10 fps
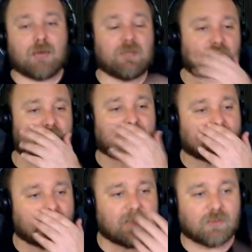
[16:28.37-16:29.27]
I mean, this is the
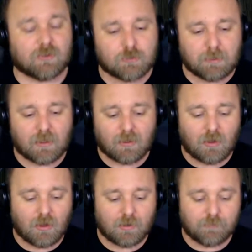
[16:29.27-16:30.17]
thing. There's been a
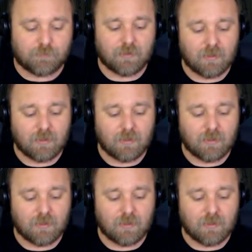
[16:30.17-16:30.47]
lot of,